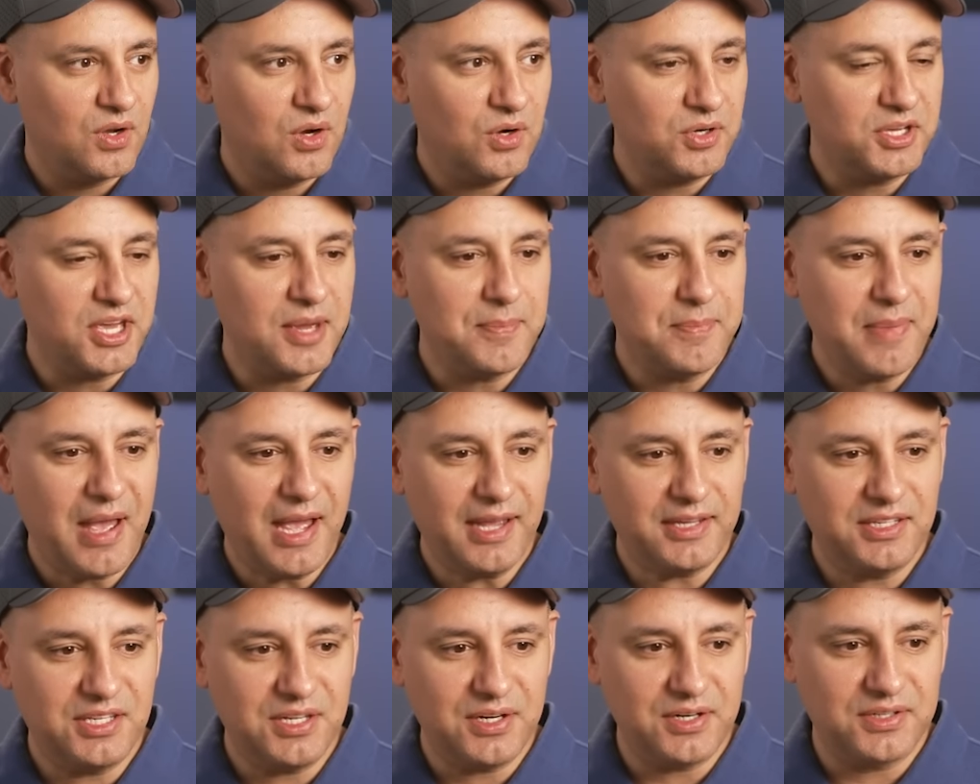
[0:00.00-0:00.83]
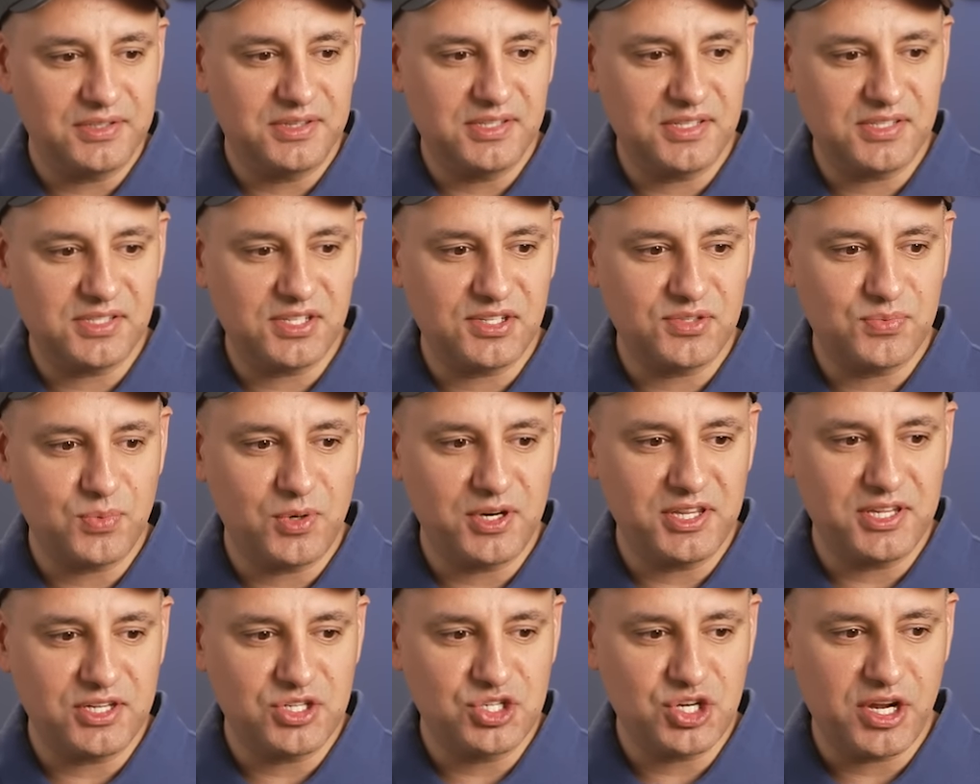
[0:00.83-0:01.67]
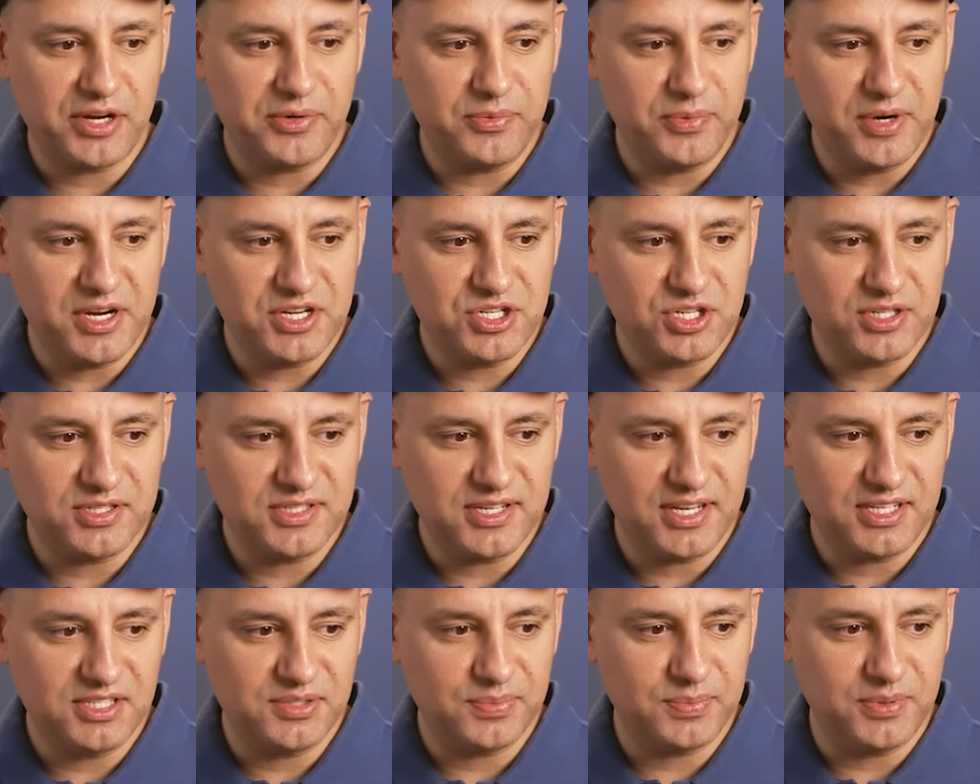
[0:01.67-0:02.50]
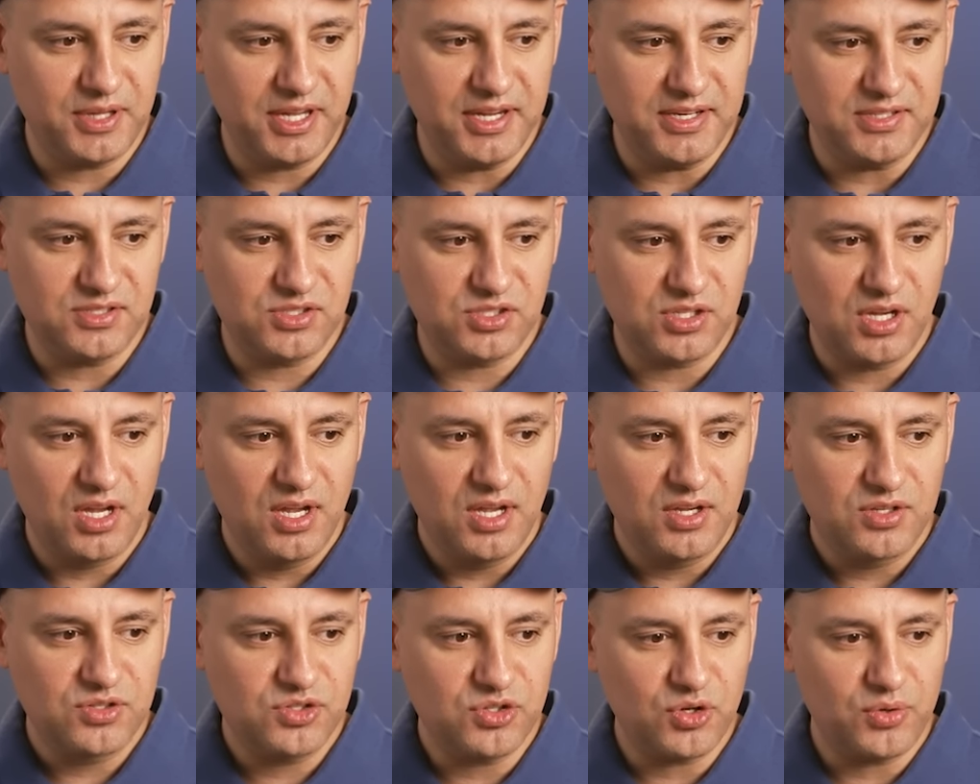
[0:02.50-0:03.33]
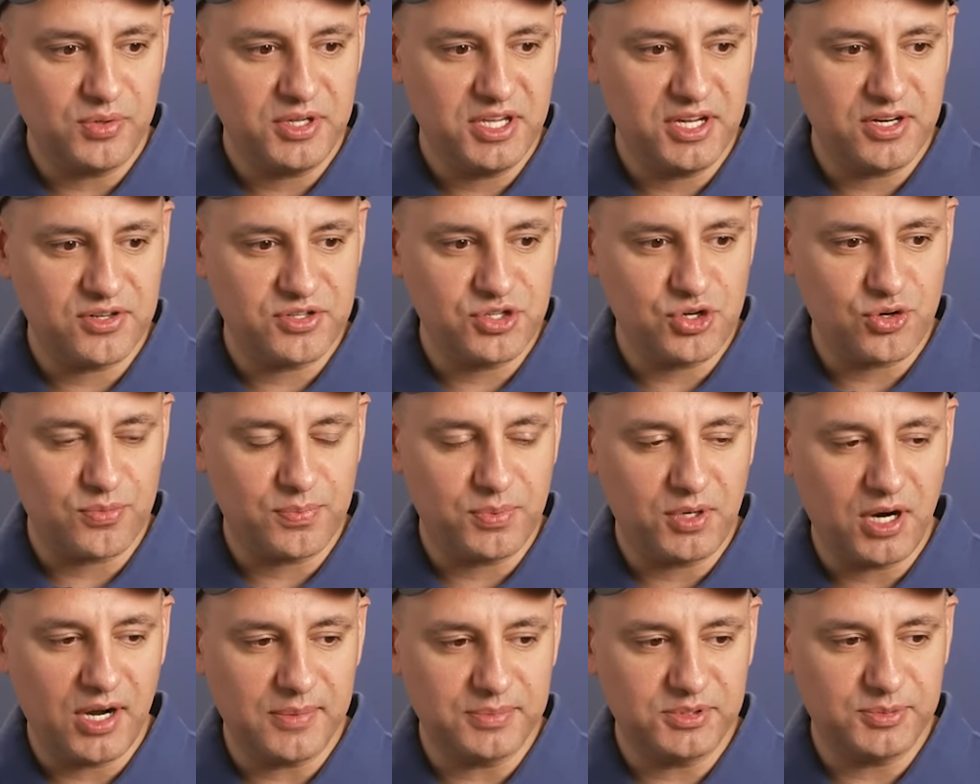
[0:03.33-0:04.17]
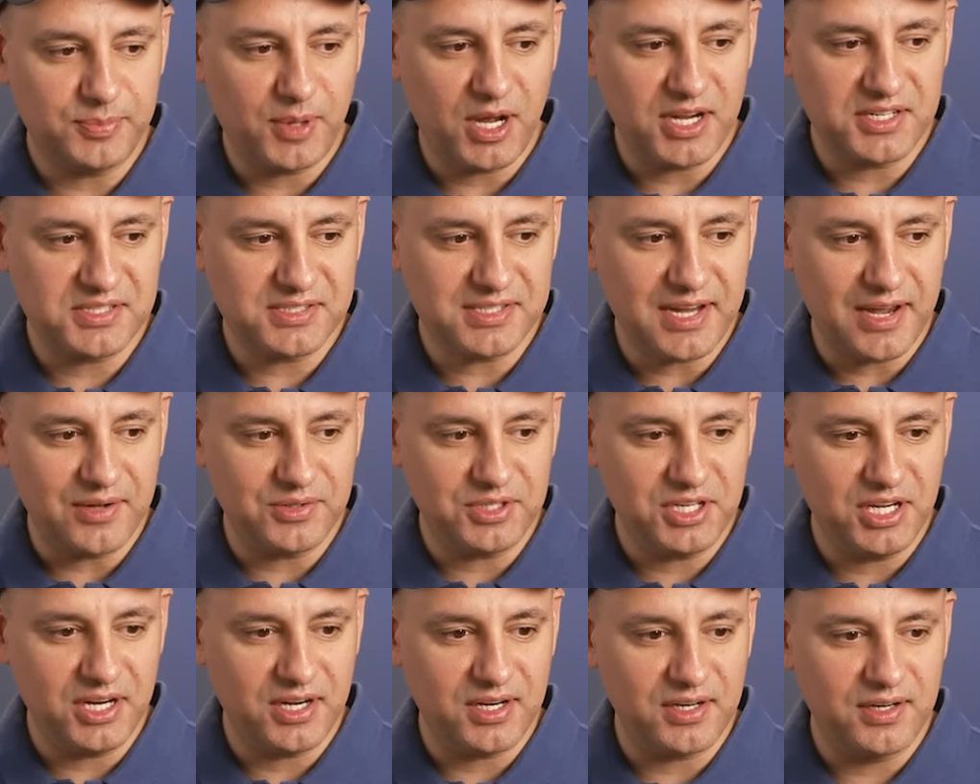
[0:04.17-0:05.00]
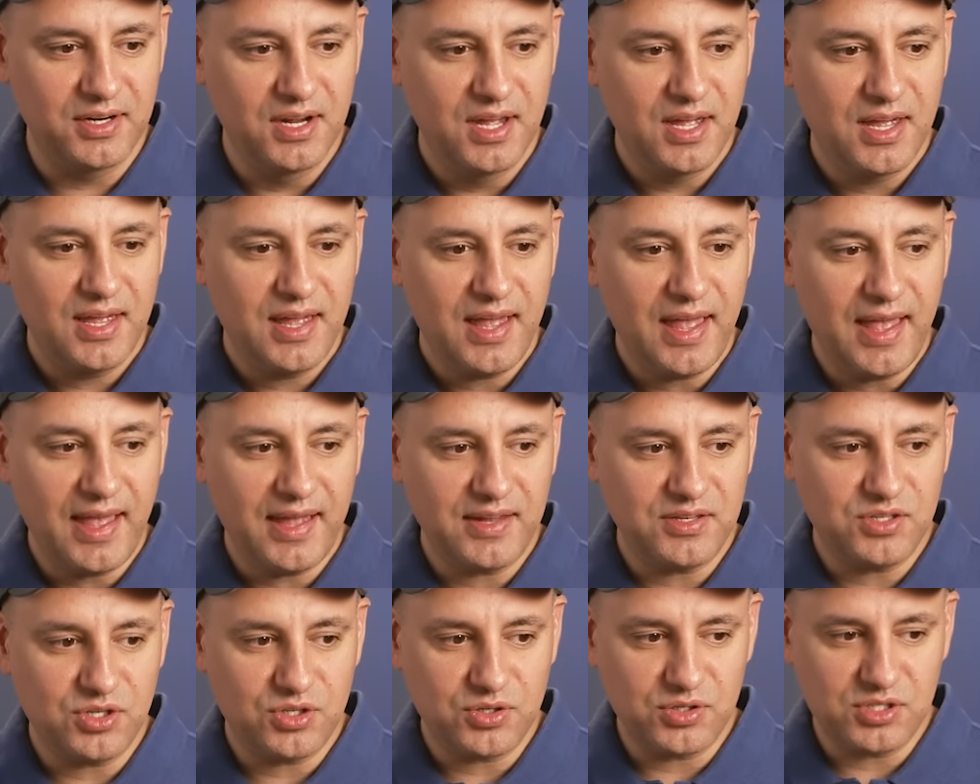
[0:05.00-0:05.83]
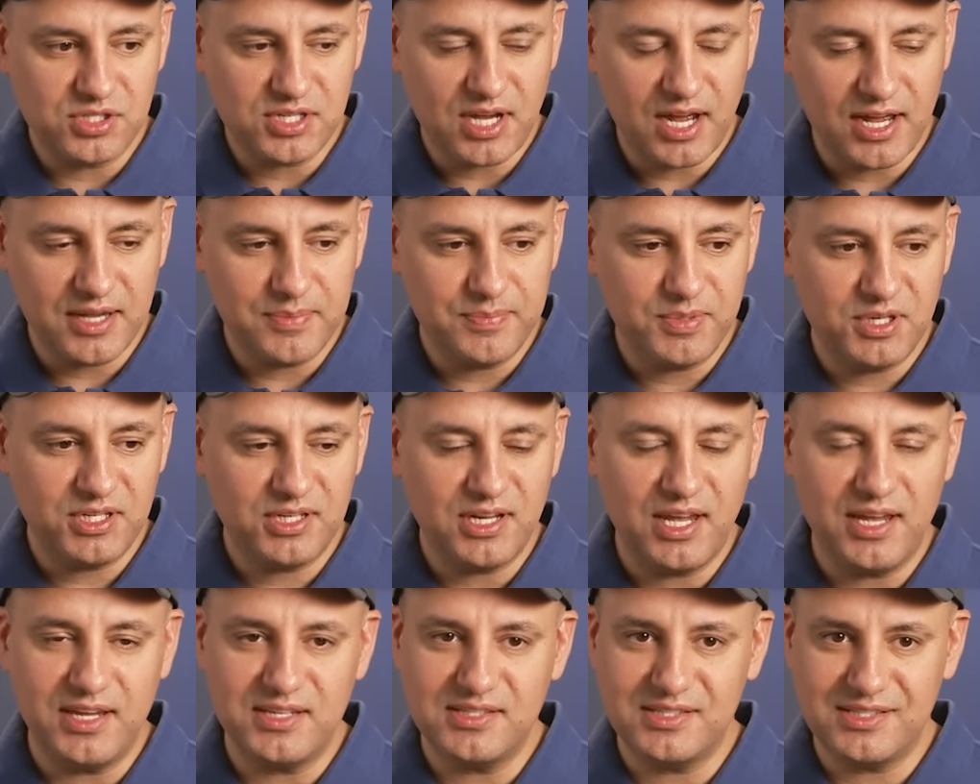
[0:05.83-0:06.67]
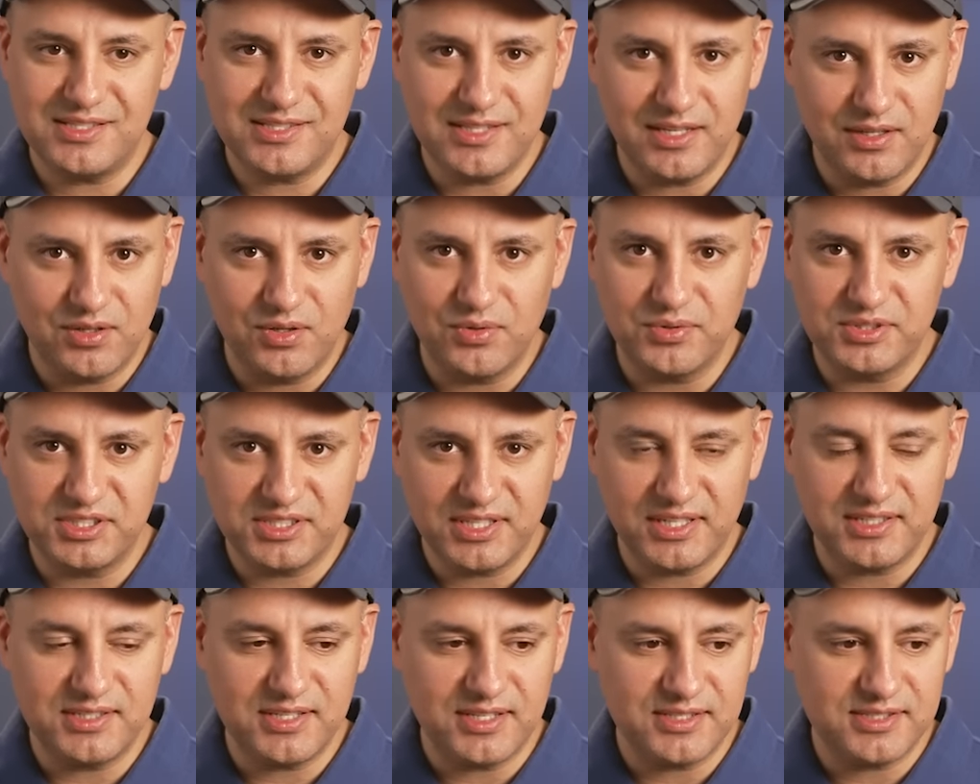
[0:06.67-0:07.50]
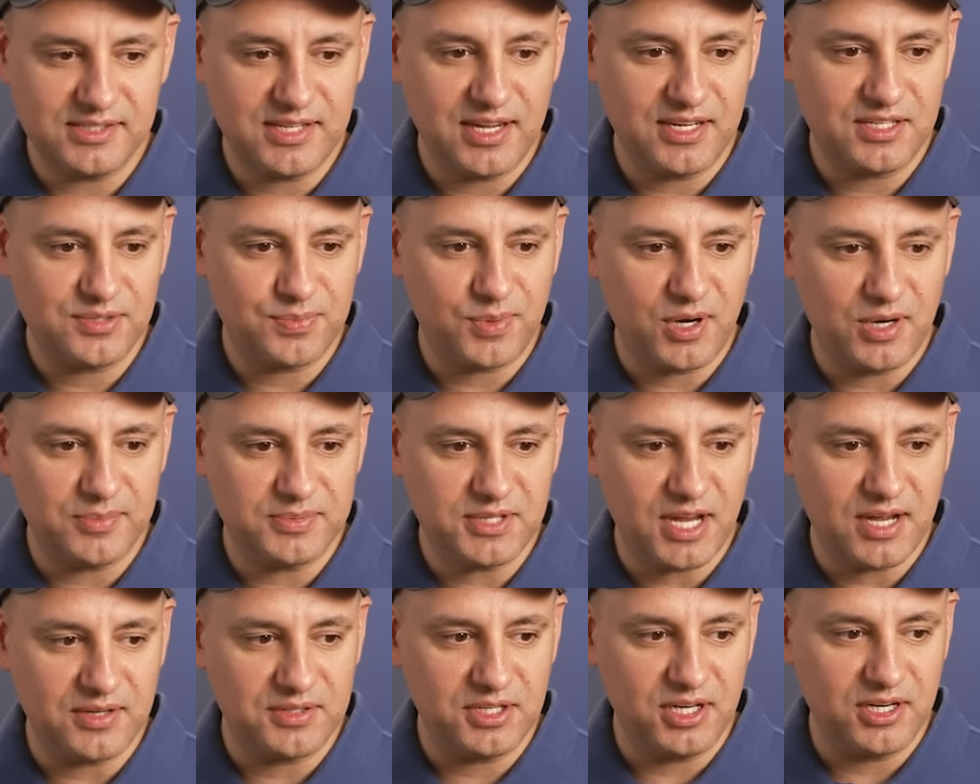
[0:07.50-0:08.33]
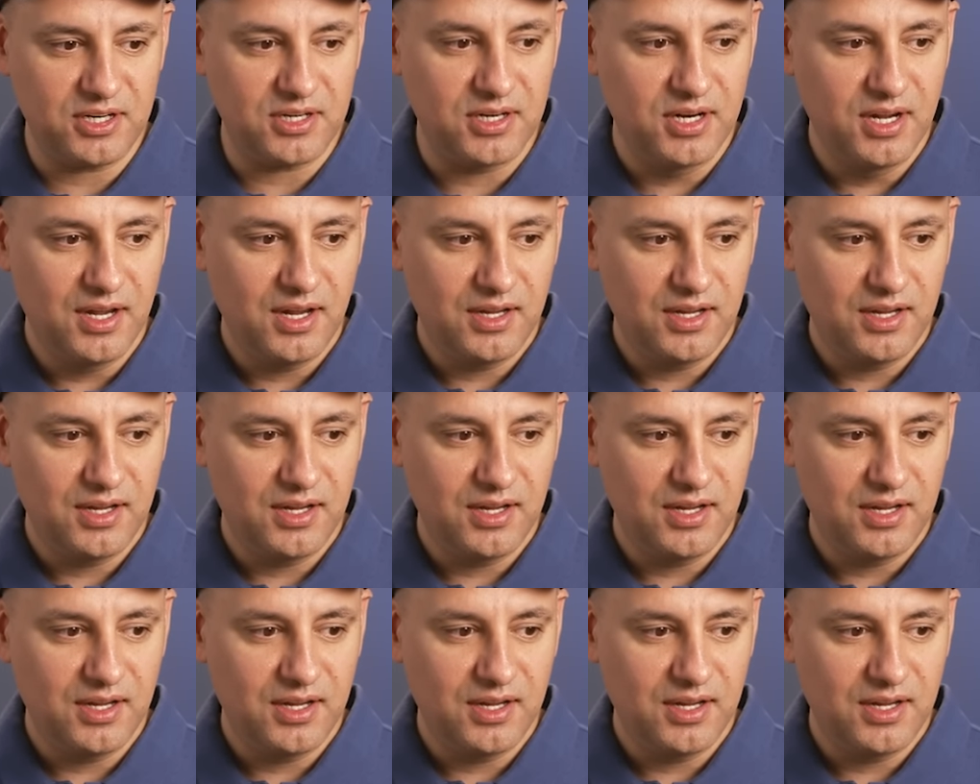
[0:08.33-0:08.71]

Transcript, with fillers: Okay, back here, this is where the generation takes place. So here's your prompt box down here, and you could type in a single sentence text prompt down here